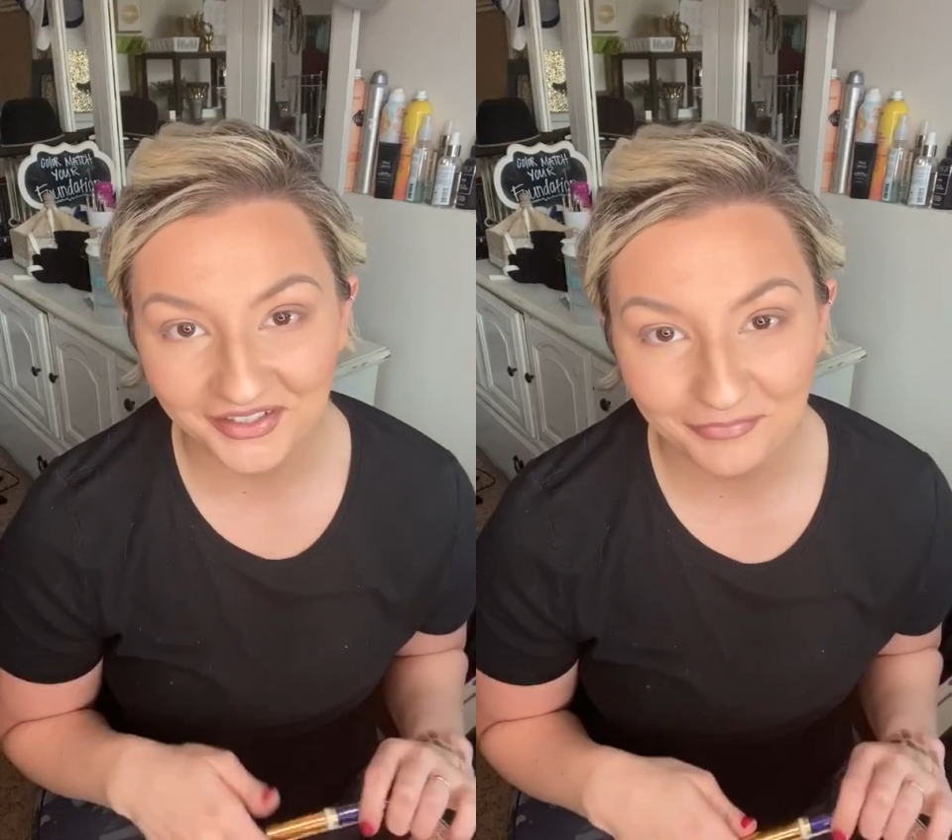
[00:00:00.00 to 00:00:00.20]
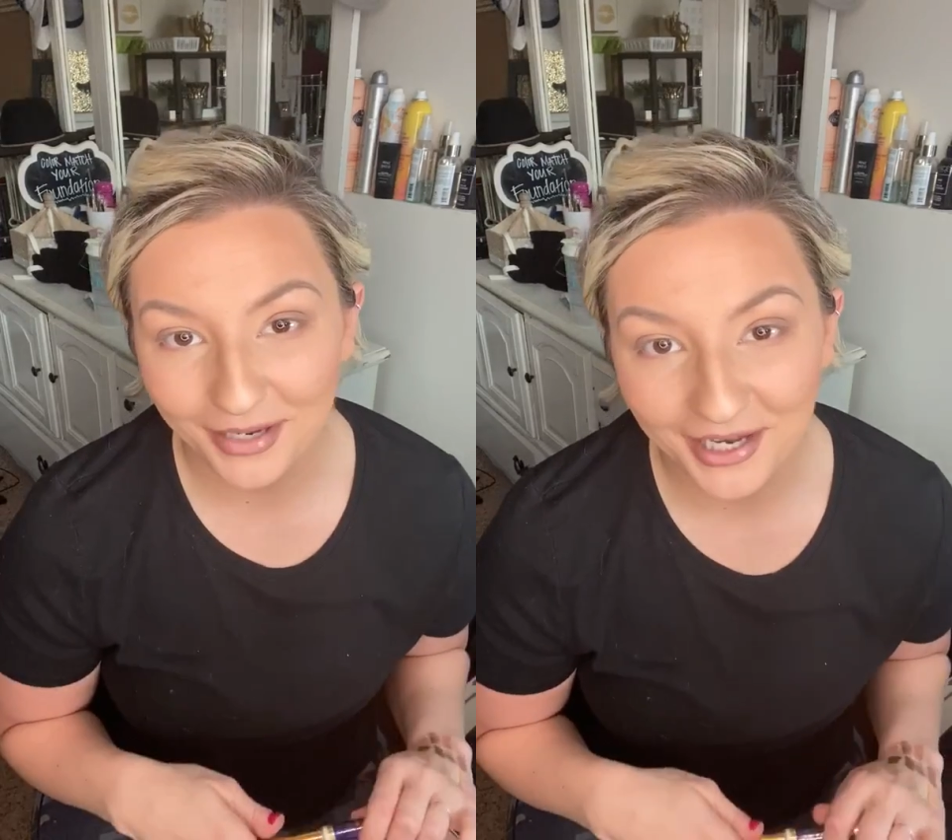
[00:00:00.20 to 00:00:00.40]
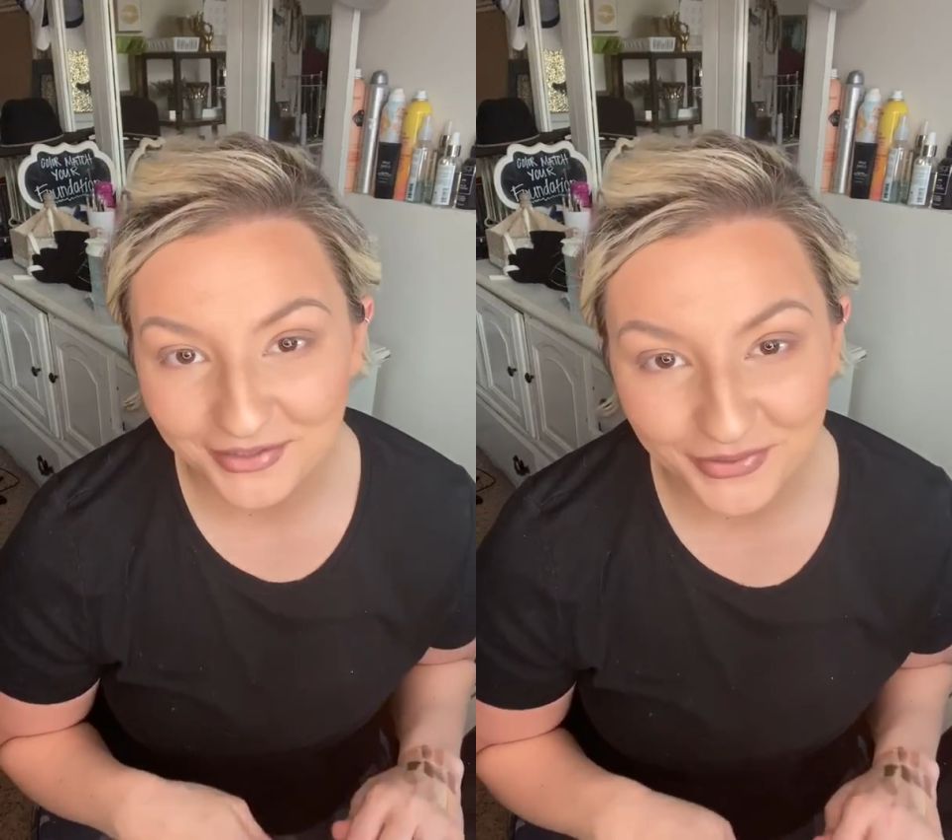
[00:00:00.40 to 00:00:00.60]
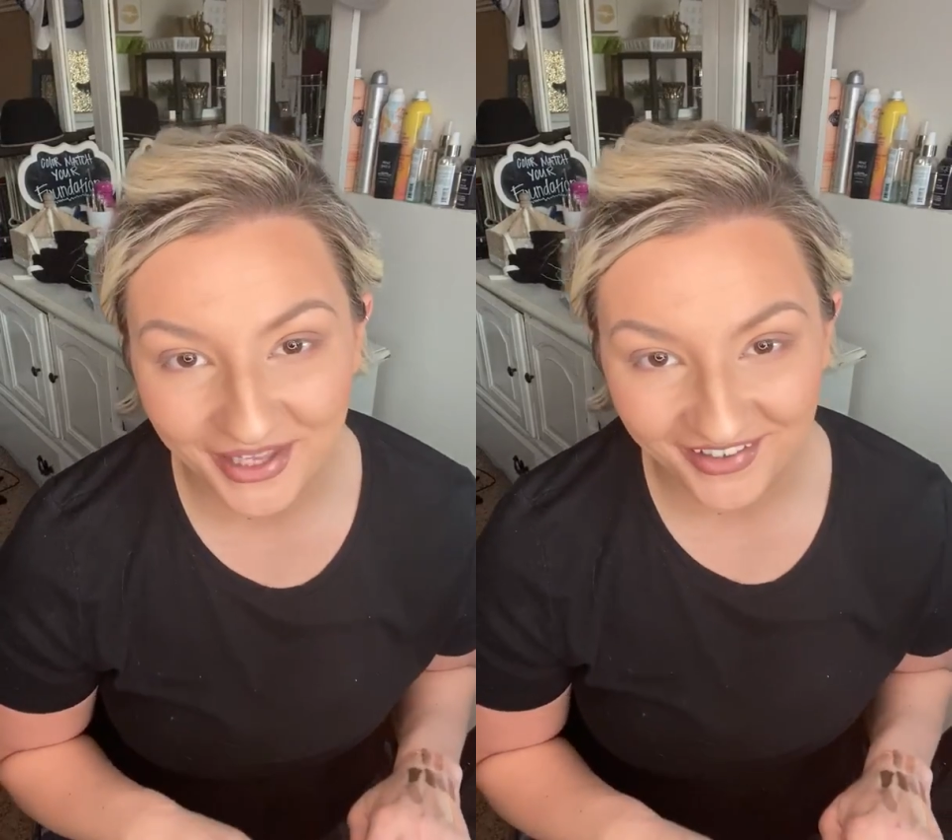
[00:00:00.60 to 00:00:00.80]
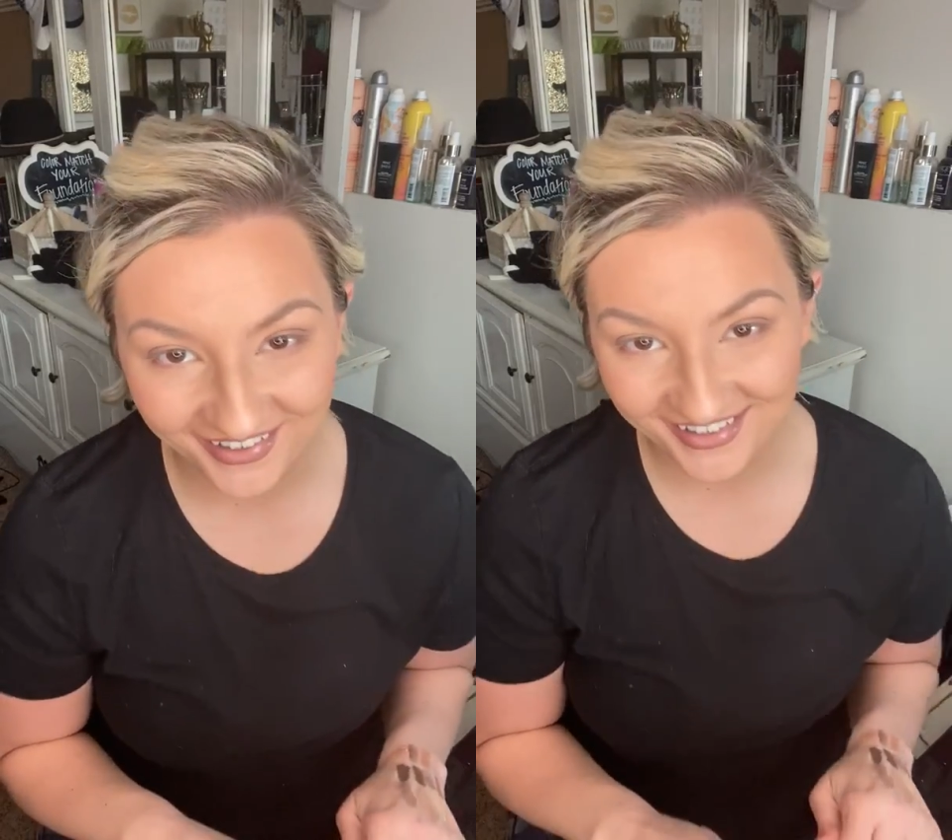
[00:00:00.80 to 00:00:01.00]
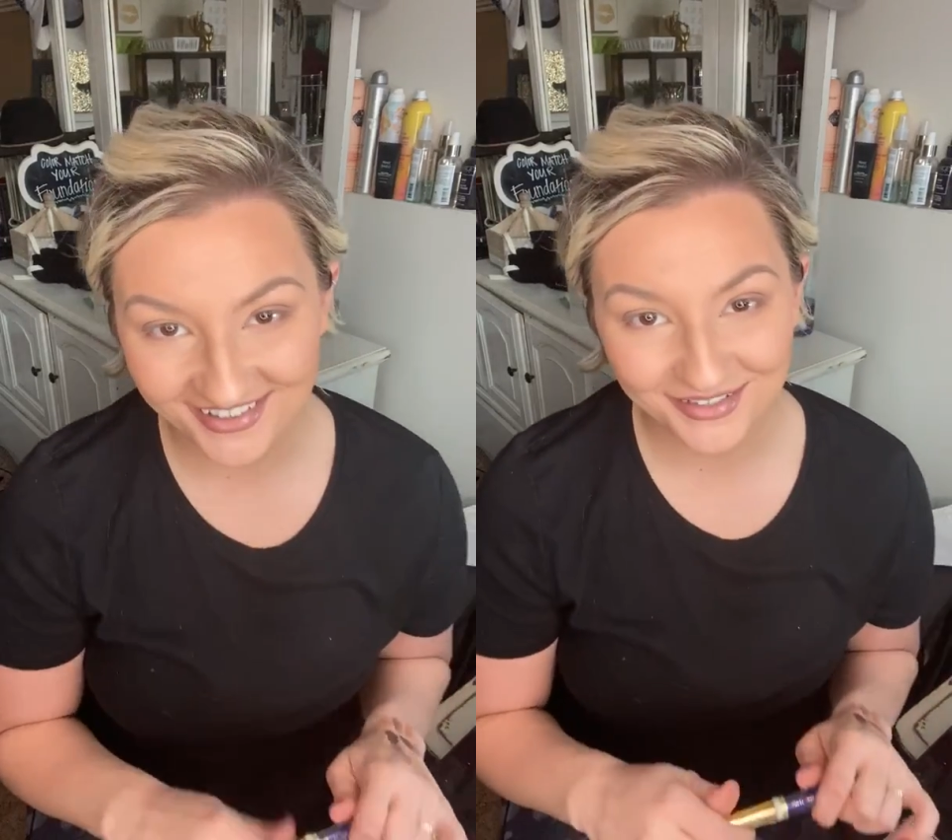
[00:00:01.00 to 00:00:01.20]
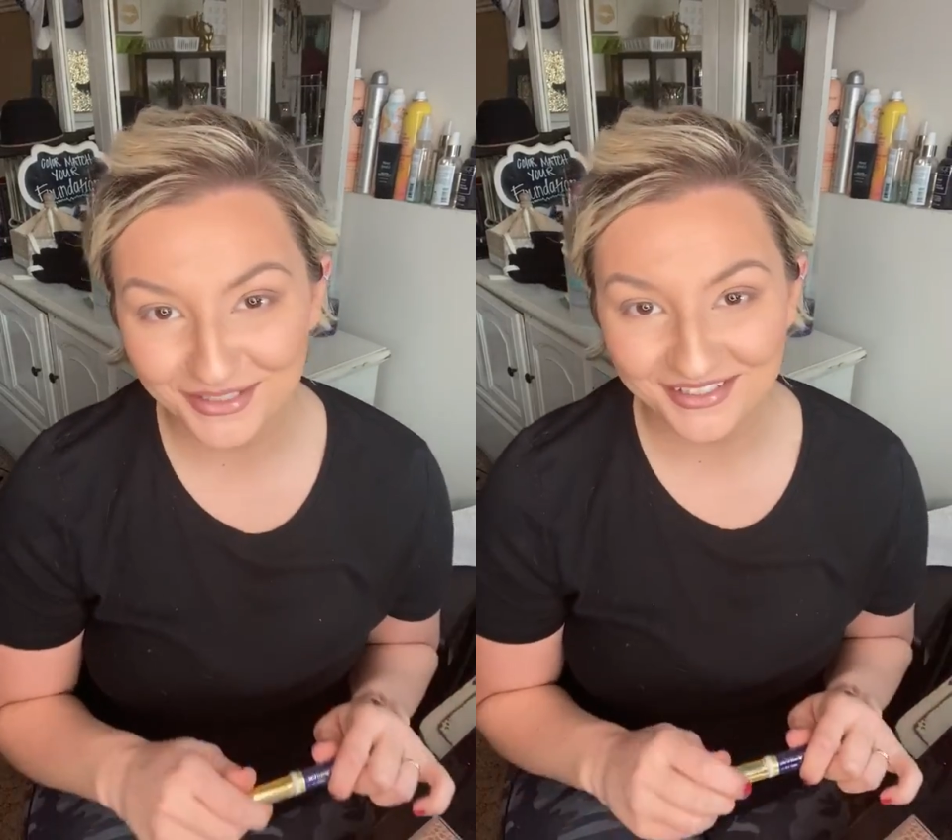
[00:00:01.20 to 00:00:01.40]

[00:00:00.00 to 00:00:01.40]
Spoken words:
leave my house without it because I'm